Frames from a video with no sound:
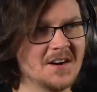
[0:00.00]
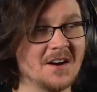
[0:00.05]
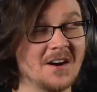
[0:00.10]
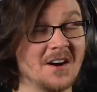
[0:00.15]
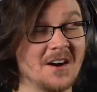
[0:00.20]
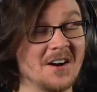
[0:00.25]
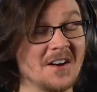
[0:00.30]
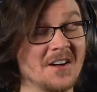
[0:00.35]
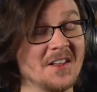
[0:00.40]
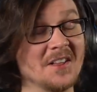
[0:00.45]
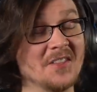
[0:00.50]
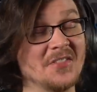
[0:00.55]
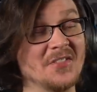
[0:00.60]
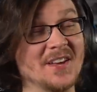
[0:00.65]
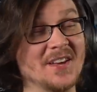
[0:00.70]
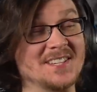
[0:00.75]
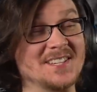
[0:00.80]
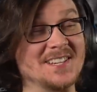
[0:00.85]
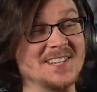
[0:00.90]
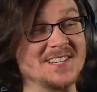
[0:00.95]
Oh,
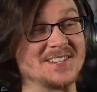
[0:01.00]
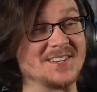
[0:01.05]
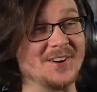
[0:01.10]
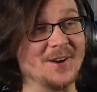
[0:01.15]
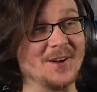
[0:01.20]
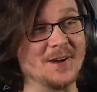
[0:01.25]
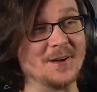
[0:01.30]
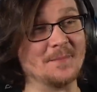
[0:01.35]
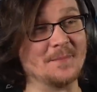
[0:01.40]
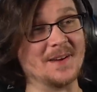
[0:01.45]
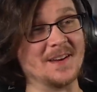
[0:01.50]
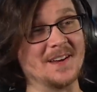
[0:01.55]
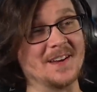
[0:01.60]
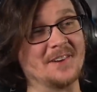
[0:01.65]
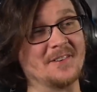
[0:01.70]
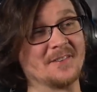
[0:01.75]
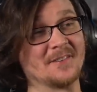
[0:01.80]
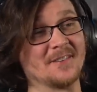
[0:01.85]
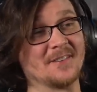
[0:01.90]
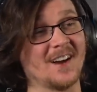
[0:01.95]
this is going to be
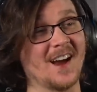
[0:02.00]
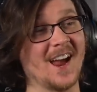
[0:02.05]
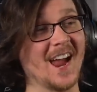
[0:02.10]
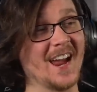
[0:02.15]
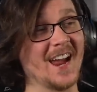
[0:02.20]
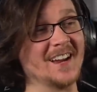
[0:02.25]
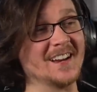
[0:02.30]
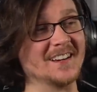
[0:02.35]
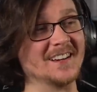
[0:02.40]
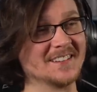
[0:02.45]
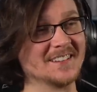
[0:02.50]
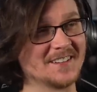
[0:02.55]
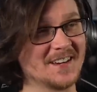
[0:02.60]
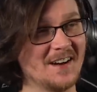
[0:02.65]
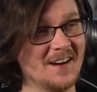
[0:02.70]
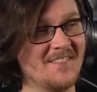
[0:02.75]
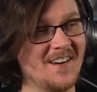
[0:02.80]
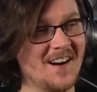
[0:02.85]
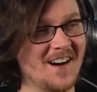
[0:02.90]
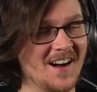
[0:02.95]
great.
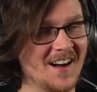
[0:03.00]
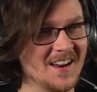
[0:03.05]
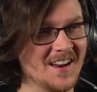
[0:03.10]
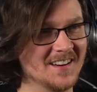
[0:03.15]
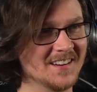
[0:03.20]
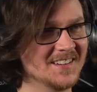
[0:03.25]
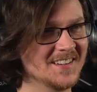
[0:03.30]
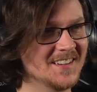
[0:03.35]
Come on.